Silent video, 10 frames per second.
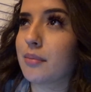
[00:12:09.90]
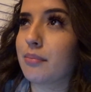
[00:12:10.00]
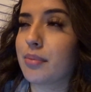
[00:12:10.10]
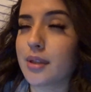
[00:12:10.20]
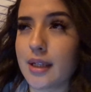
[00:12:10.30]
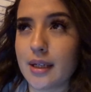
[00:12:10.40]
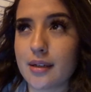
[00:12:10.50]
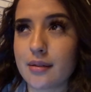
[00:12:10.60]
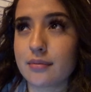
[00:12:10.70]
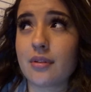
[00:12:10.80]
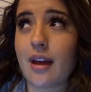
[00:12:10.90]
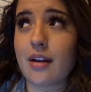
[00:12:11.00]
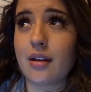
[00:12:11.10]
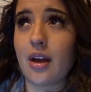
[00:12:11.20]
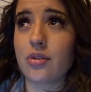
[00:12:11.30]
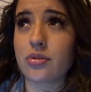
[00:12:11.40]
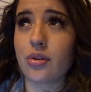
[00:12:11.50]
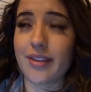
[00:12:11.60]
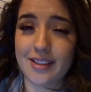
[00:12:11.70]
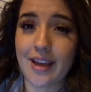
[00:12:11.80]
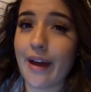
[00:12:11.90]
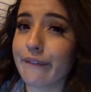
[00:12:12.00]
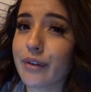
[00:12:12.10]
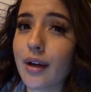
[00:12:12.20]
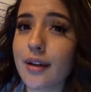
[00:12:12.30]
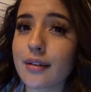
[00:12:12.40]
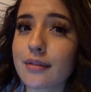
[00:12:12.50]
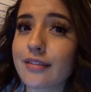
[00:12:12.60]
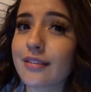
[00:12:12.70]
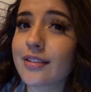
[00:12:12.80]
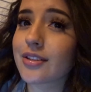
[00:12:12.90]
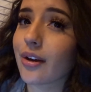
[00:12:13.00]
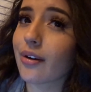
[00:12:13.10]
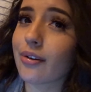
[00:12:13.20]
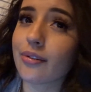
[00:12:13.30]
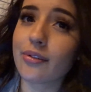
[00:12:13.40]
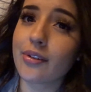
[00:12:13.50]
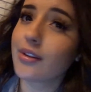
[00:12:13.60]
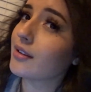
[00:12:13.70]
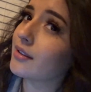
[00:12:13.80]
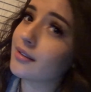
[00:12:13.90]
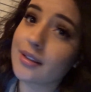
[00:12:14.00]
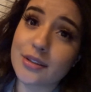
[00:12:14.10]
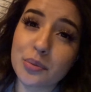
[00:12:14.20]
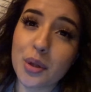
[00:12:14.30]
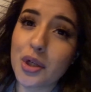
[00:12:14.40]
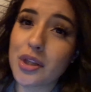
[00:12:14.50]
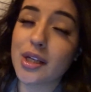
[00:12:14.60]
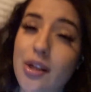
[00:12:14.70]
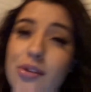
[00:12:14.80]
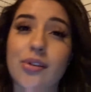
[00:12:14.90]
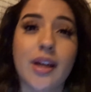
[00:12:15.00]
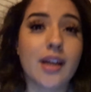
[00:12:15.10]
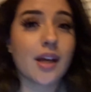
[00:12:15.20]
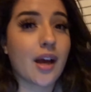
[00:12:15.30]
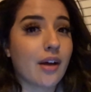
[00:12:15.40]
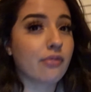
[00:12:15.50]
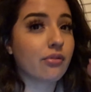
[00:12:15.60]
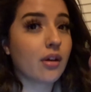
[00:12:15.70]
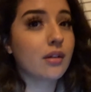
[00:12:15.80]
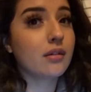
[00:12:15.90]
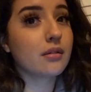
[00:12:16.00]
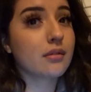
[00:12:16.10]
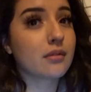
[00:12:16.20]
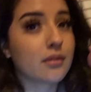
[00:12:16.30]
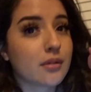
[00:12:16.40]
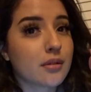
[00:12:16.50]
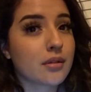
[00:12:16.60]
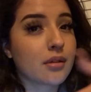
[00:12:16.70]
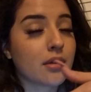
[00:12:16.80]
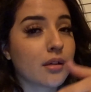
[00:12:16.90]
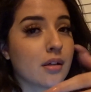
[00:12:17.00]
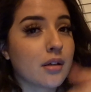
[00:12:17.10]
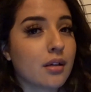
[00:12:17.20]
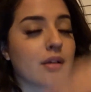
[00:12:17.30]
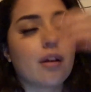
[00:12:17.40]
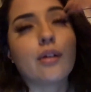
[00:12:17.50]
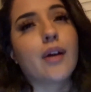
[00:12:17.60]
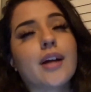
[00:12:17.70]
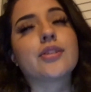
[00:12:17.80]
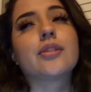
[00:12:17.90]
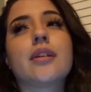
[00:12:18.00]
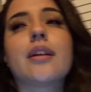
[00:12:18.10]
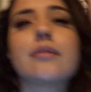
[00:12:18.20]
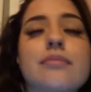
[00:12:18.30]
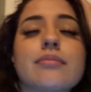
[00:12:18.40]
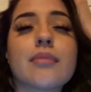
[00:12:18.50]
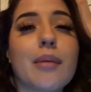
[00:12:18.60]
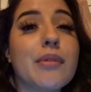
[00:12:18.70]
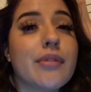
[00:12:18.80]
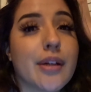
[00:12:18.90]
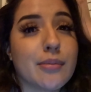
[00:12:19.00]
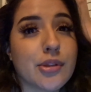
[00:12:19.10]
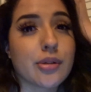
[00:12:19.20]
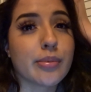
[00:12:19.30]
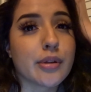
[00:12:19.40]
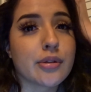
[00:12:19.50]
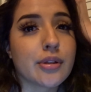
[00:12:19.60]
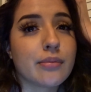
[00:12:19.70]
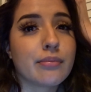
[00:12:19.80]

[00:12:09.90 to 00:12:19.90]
But like, I also like to have fun. So it's one or the other, like have fun. No, actually, I'm a very mature person.